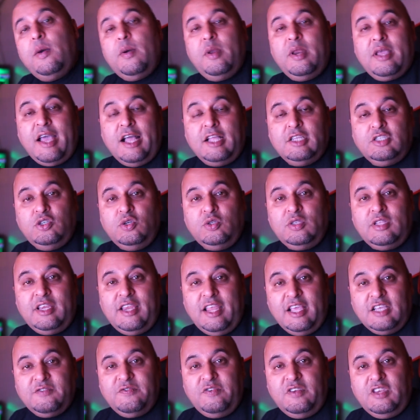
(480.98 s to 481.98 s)
we'll catch you in the
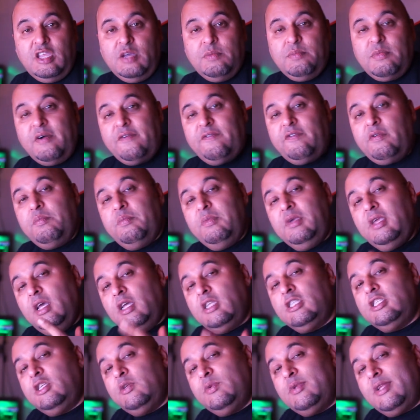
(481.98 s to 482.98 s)
next video. But from me,
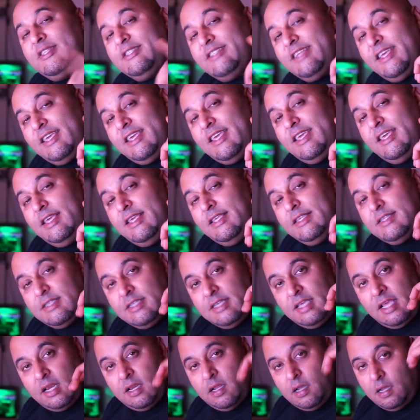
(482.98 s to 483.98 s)
until then, take it
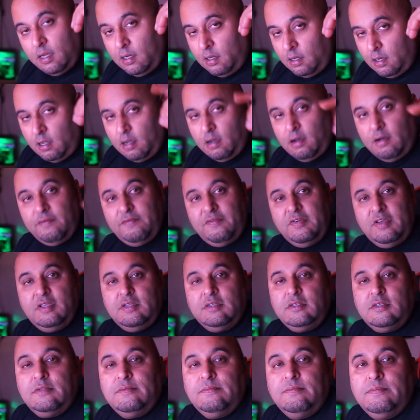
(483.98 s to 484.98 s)
easy and Allah
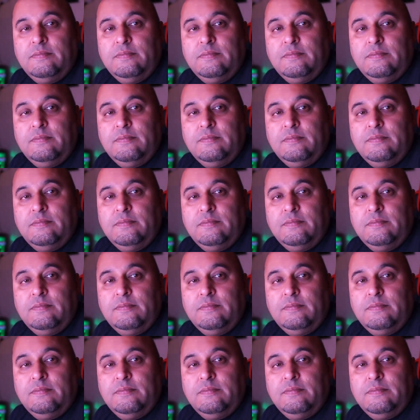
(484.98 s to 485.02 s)
Hafiz.